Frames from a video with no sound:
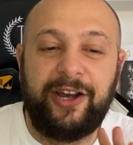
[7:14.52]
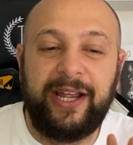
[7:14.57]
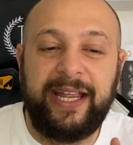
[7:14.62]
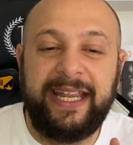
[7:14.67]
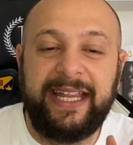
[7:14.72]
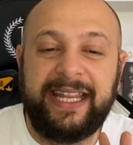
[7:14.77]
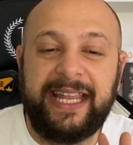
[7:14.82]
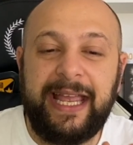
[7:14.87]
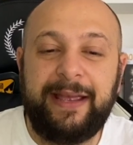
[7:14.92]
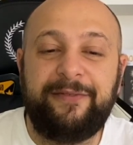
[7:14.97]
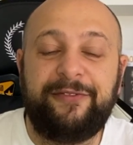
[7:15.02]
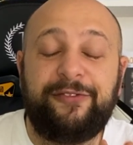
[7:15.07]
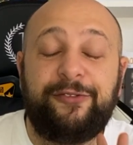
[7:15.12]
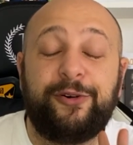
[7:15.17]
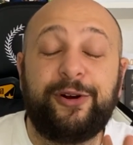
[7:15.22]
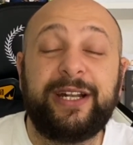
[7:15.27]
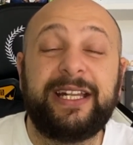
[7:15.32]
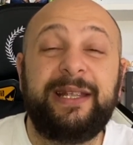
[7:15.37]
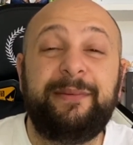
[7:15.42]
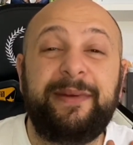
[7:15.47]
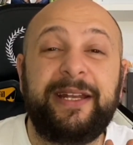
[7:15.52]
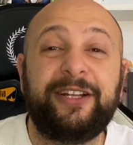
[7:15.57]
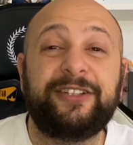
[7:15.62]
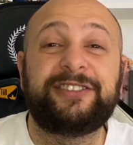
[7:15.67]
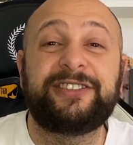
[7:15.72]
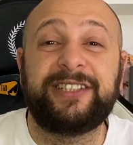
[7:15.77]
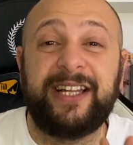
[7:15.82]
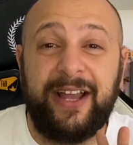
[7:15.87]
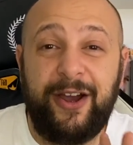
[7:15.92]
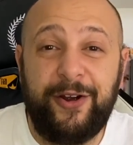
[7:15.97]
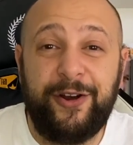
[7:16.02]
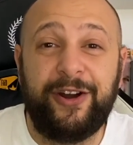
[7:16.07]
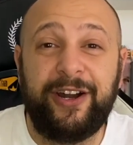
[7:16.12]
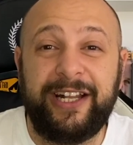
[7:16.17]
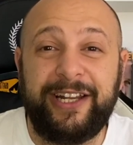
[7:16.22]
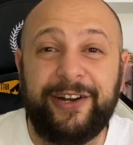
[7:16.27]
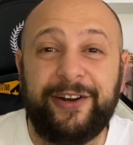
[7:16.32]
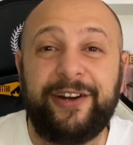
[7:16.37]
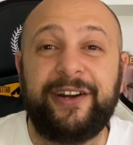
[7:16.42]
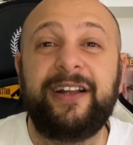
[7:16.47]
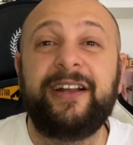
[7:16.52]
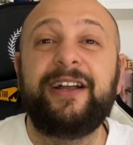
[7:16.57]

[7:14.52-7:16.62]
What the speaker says: came 40 minutes earlier.